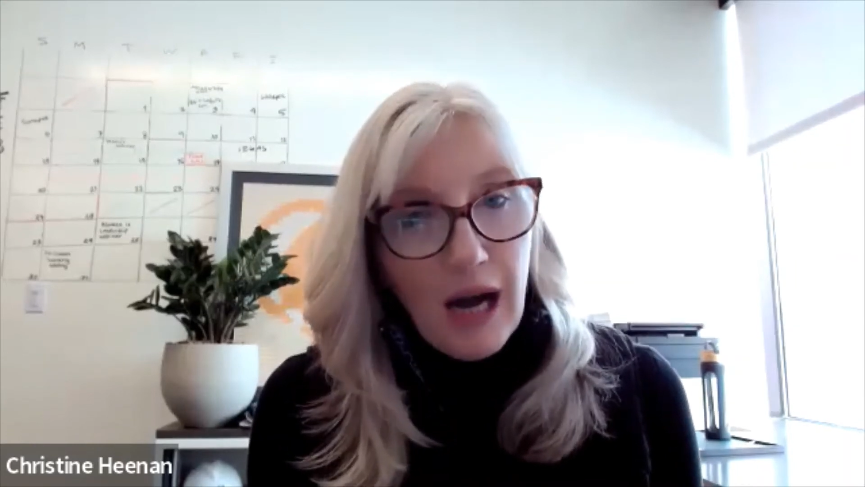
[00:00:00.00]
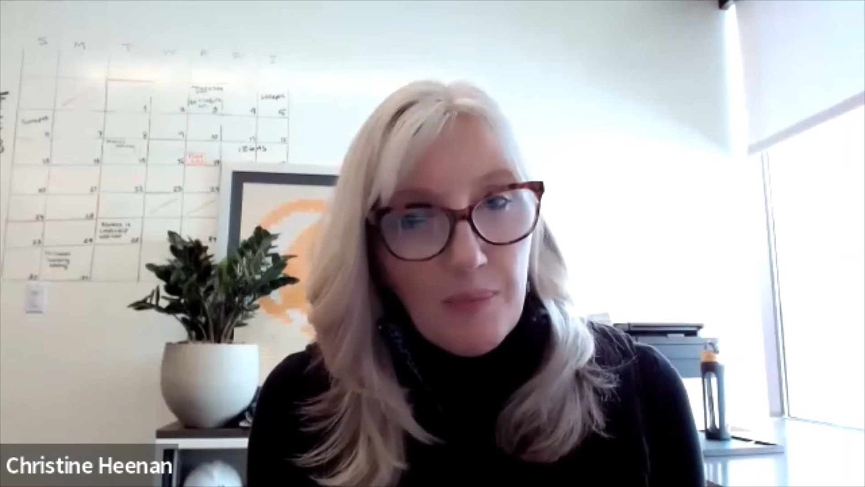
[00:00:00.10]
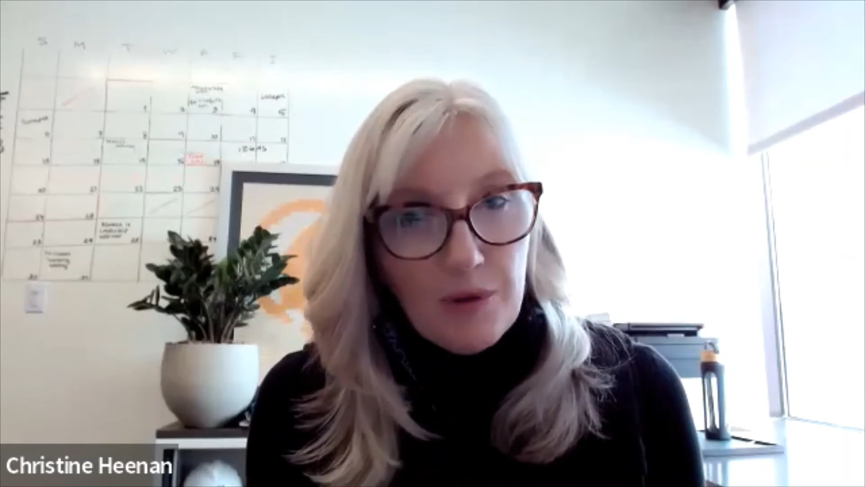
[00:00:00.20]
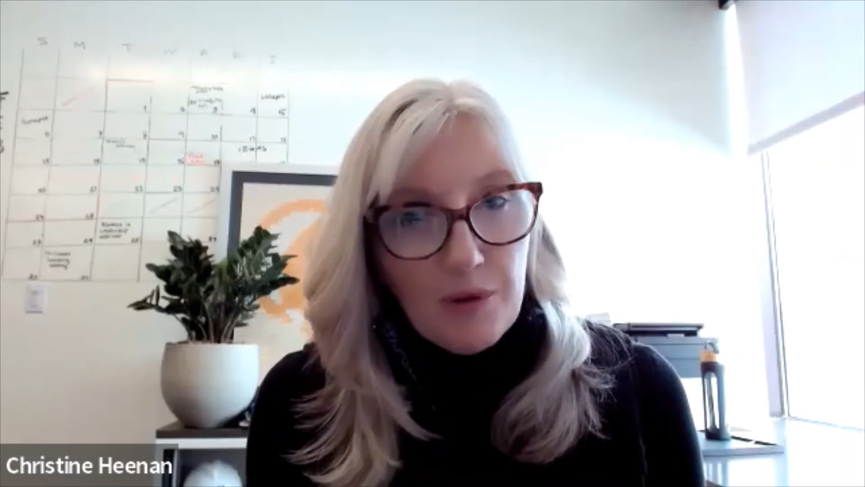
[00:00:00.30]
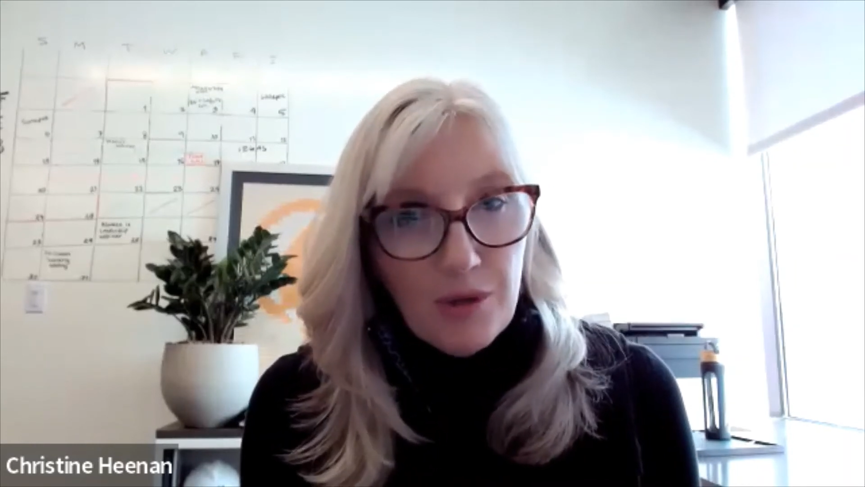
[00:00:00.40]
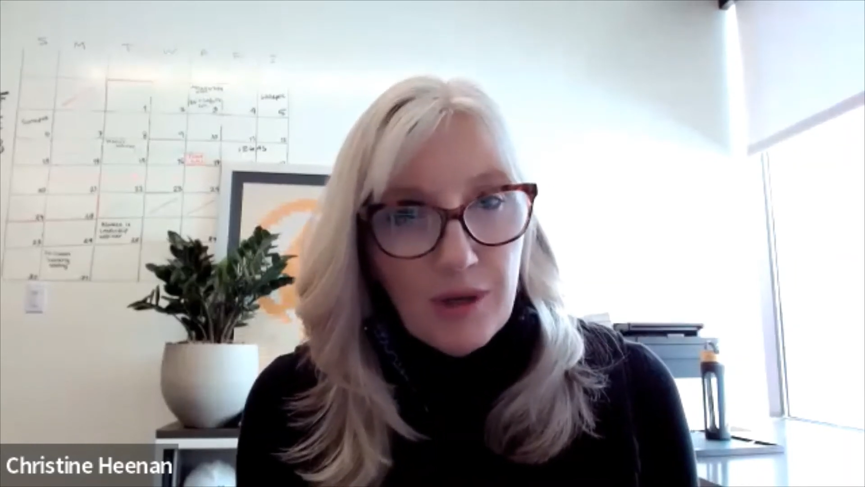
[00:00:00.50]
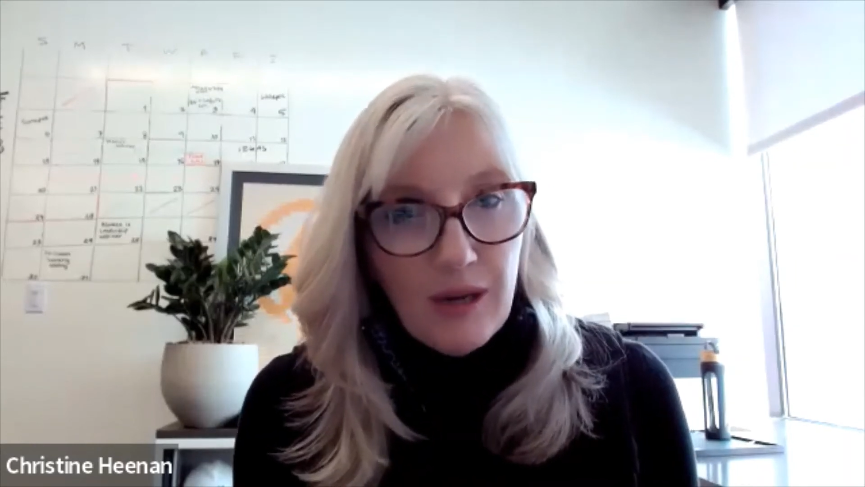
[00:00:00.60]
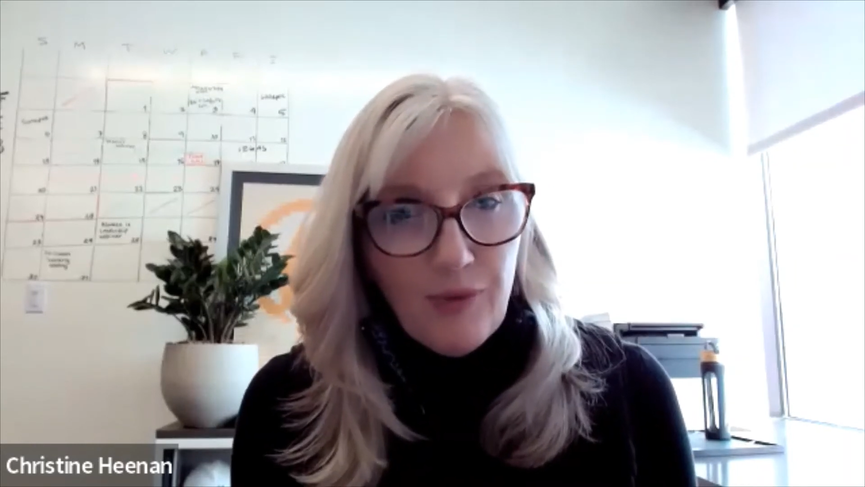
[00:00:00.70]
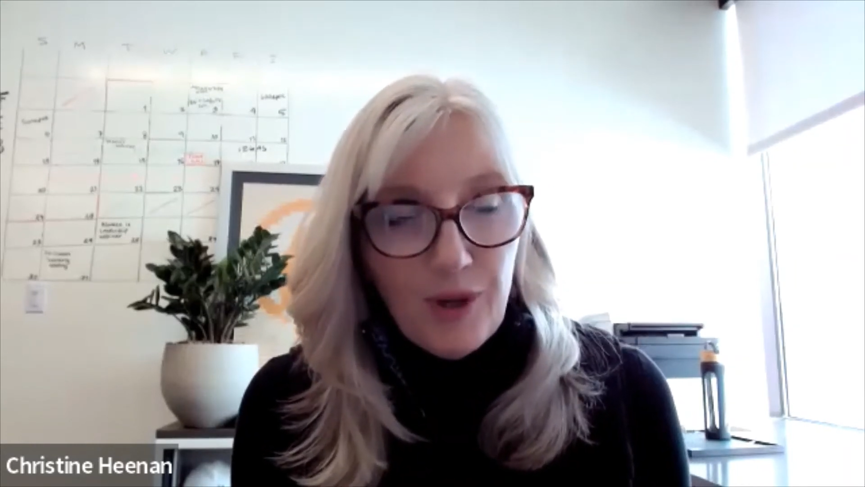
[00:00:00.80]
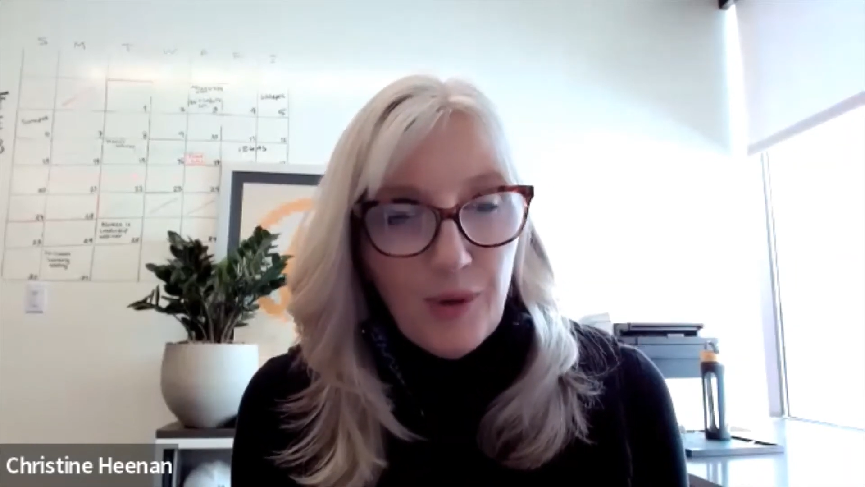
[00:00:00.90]

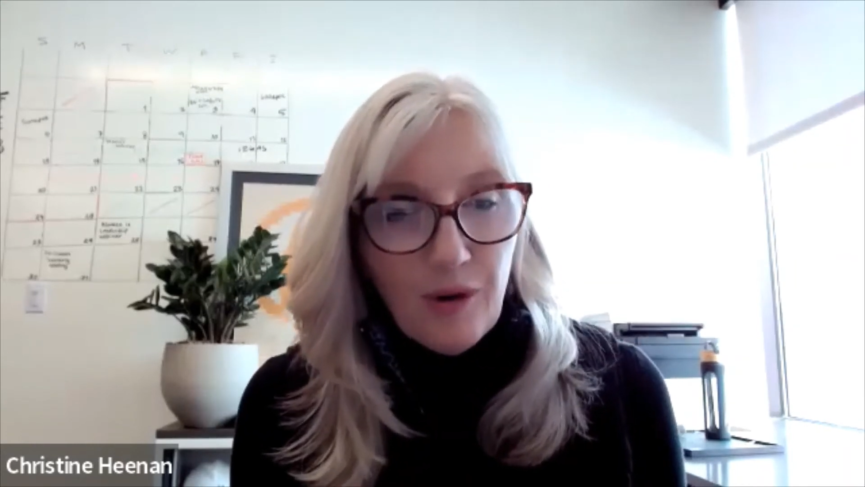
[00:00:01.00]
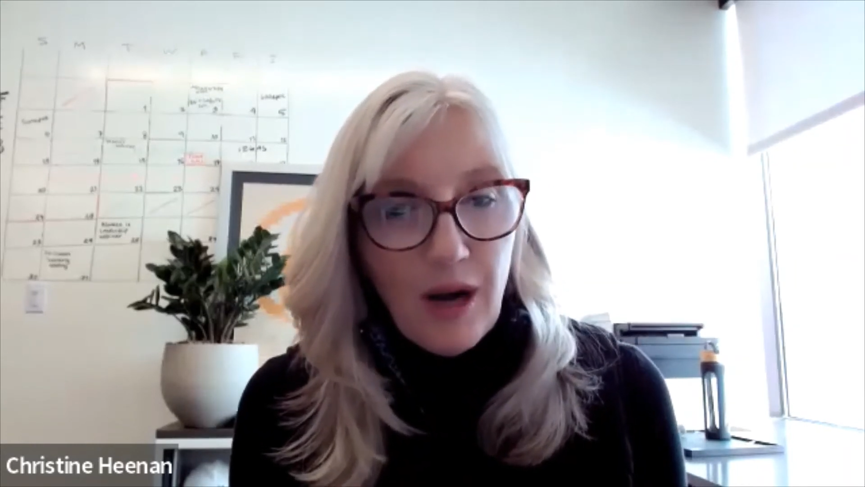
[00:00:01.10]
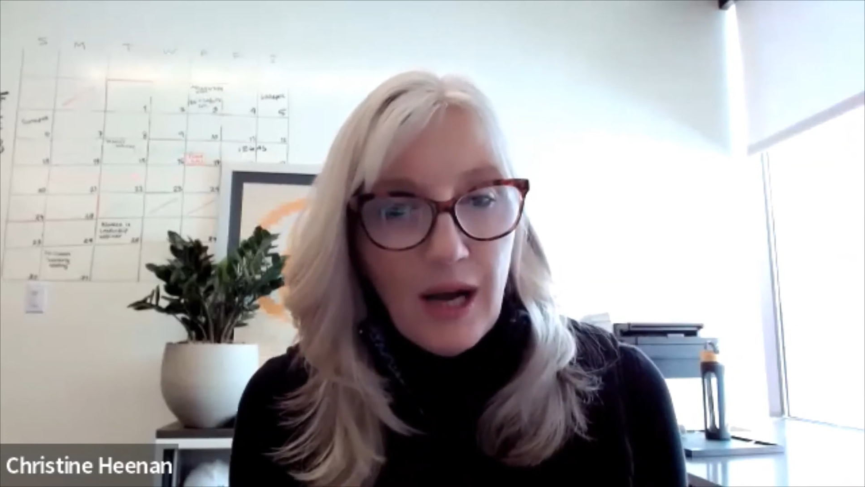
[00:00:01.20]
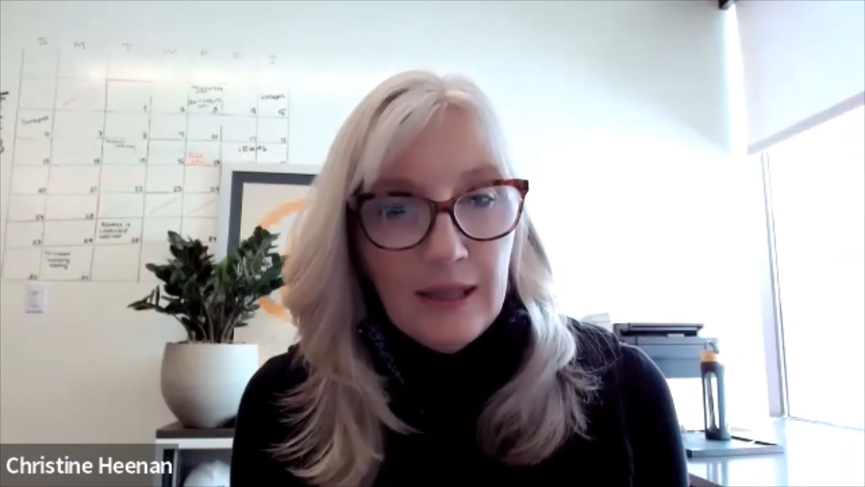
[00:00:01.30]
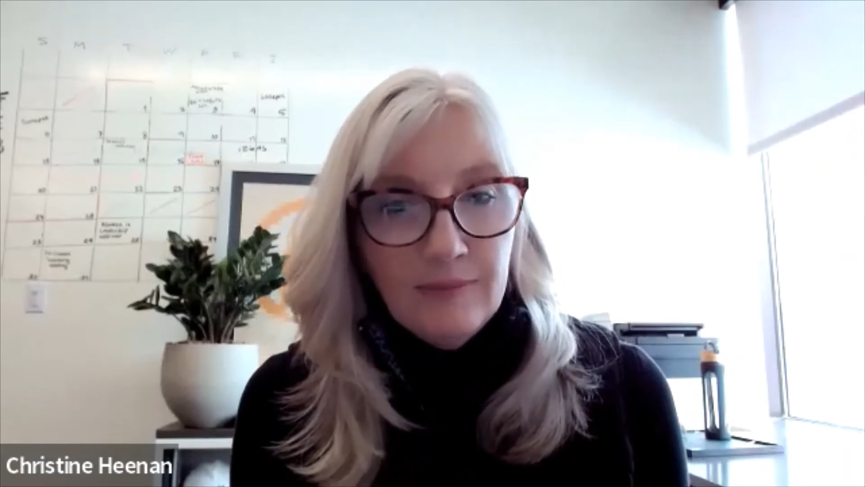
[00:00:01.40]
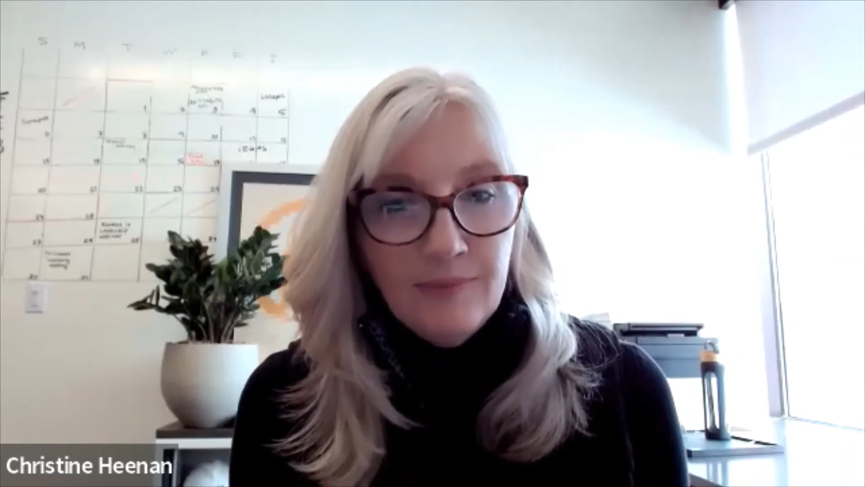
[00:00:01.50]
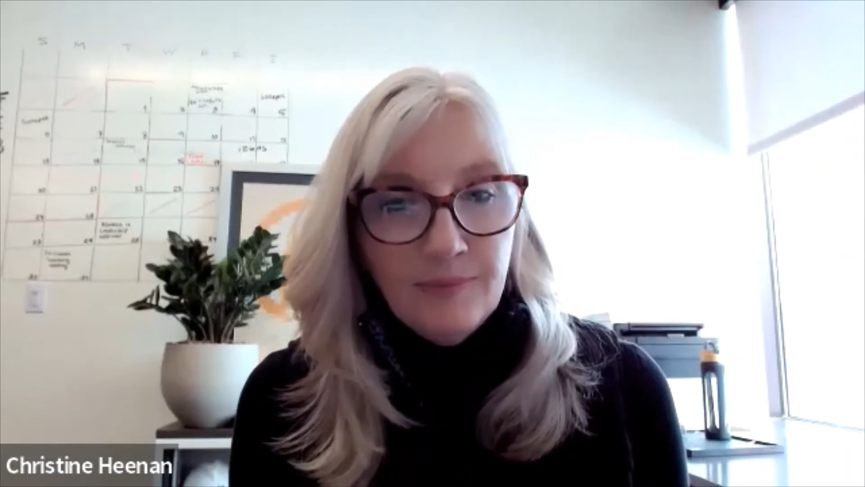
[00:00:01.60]
opportunity for URI,